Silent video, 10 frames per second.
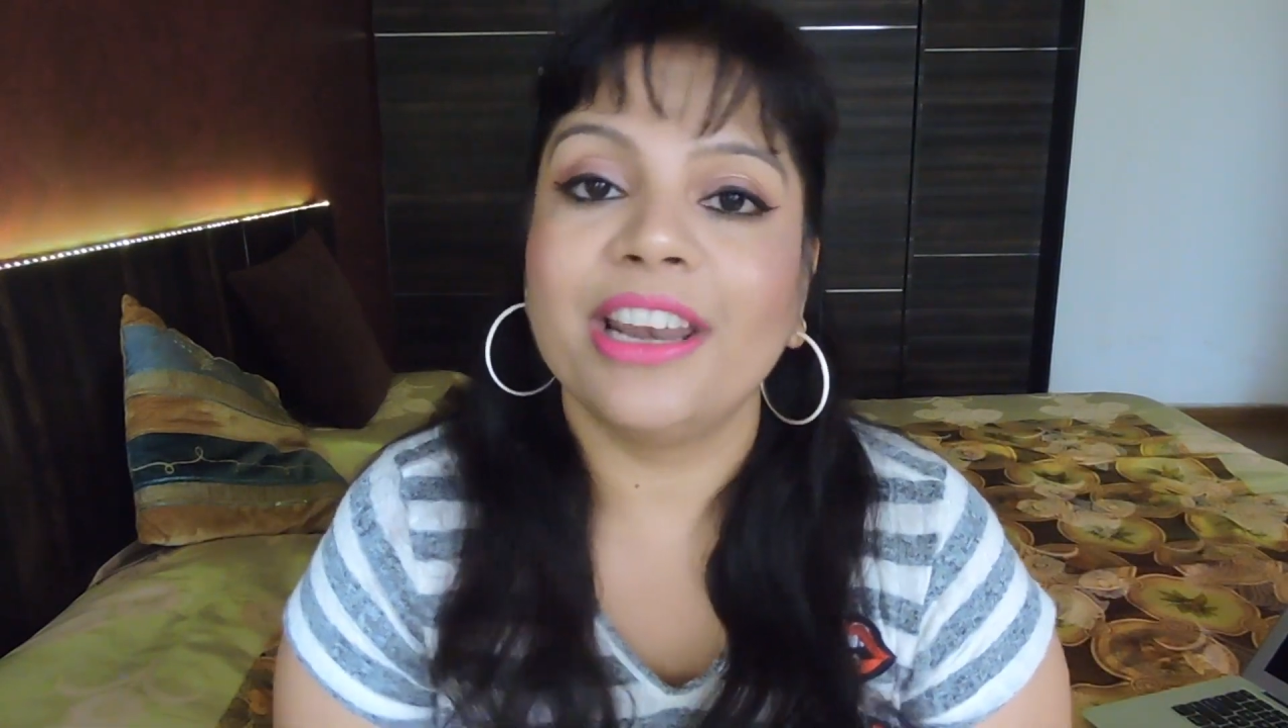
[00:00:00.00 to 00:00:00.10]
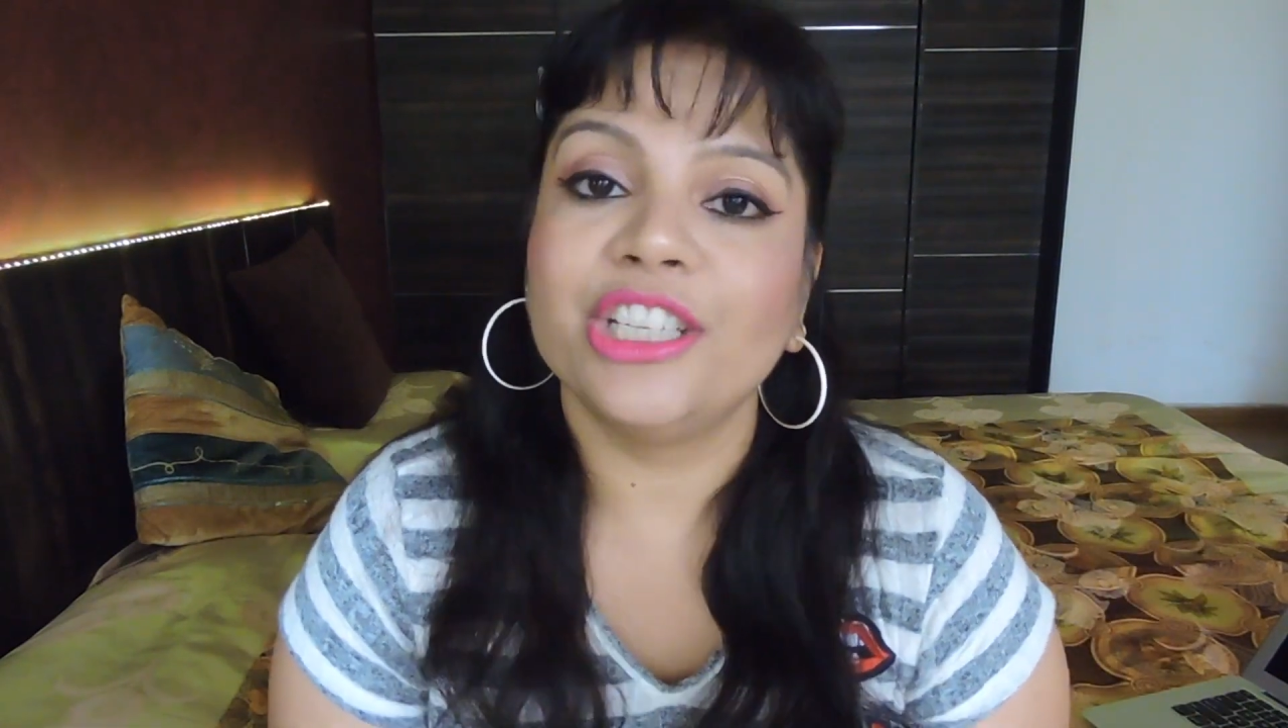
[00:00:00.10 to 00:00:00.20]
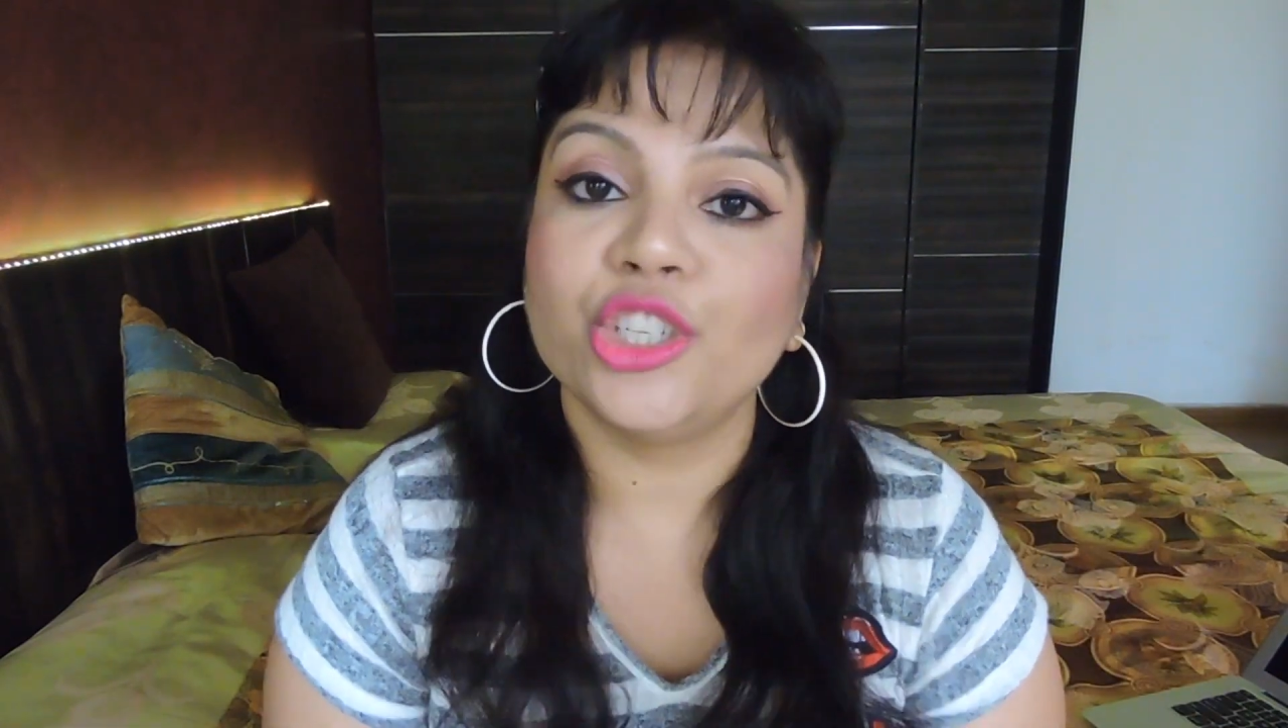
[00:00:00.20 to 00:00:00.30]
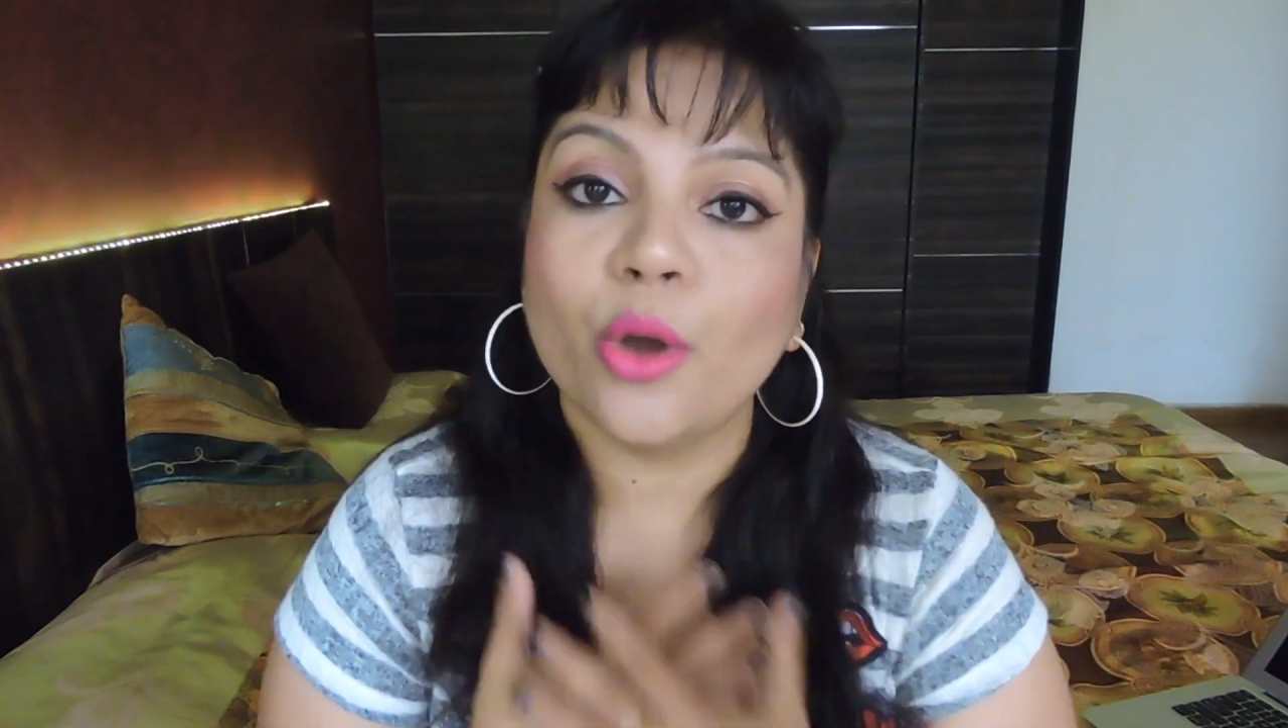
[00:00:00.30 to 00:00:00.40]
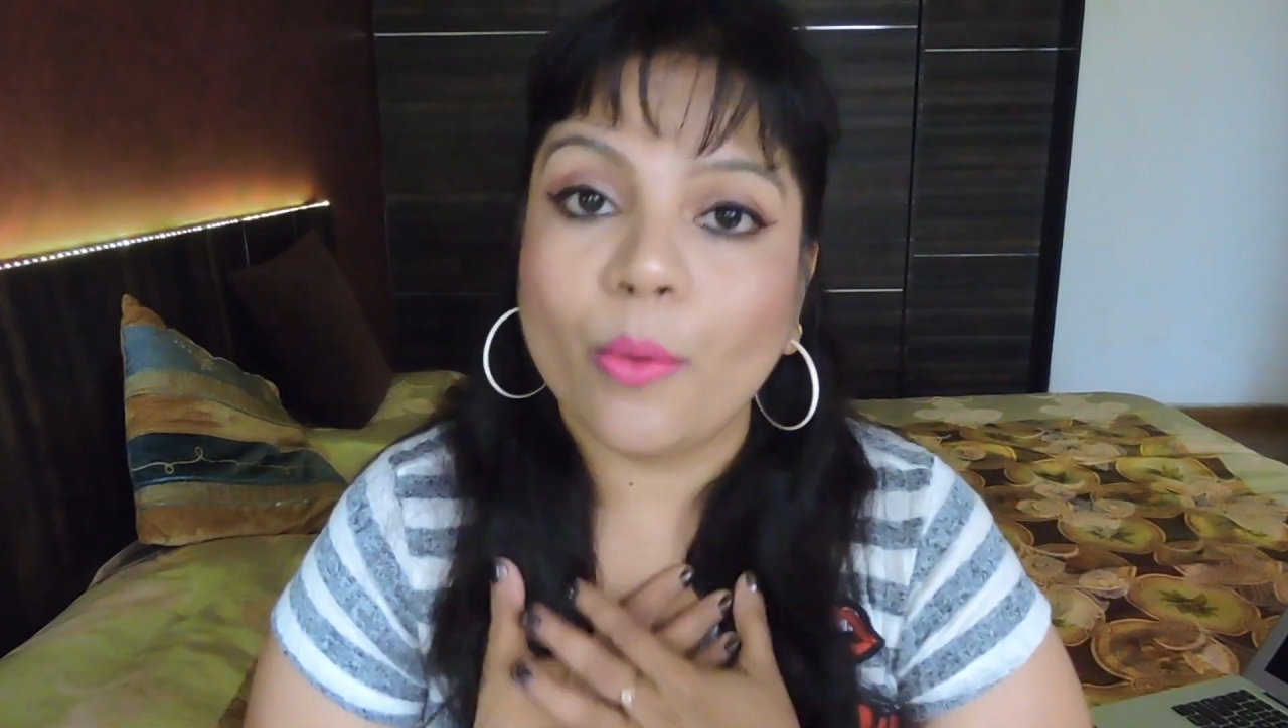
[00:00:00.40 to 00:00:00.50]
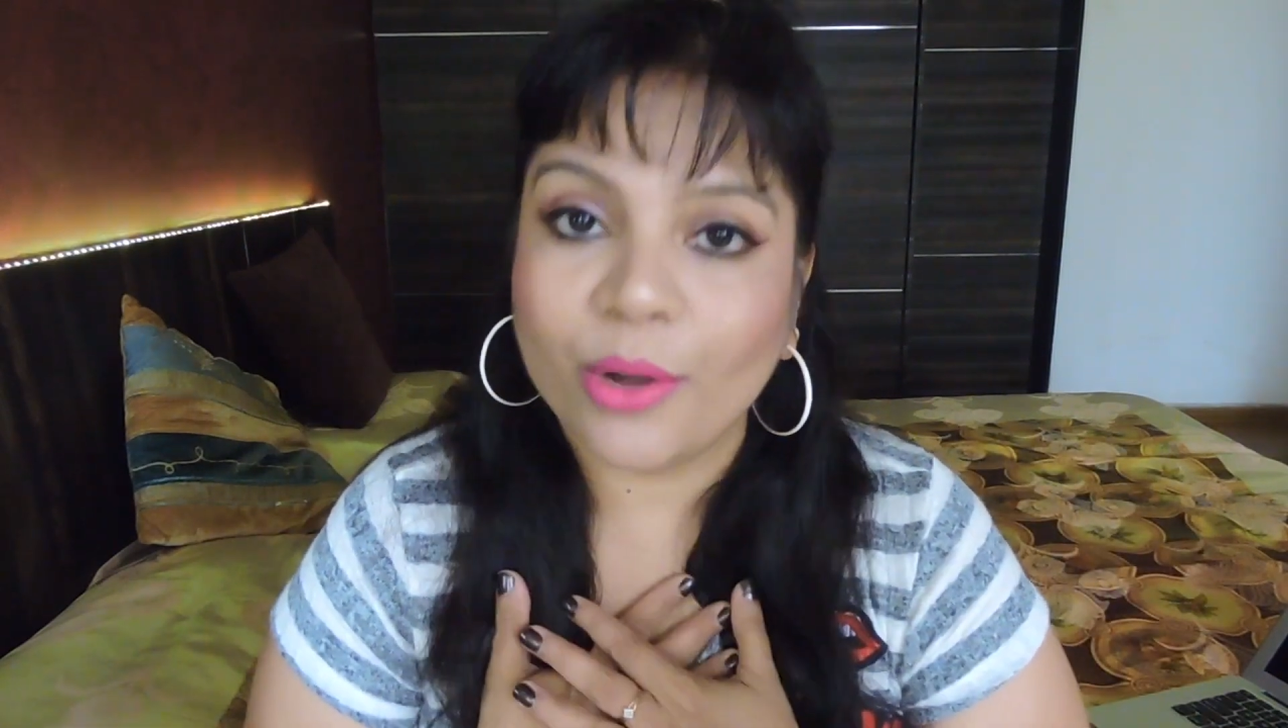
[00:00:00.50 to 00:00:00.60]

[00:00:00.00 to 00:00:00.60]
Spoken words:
and enjoy